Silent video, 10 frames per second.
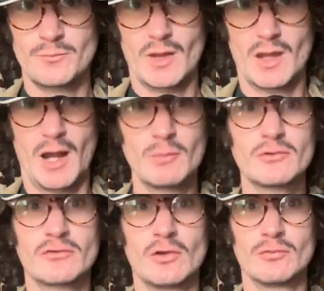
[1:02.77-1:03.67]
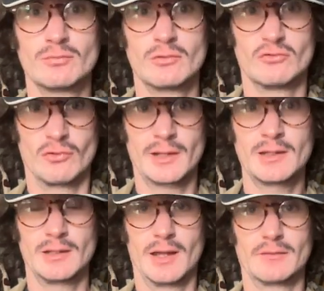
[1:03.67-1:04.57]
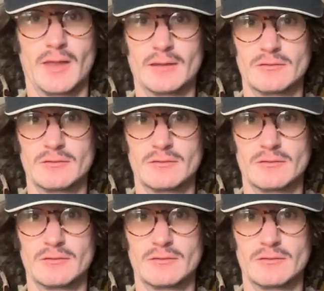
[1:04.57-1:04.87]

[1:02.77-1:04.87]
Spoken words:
And I was still drinking at that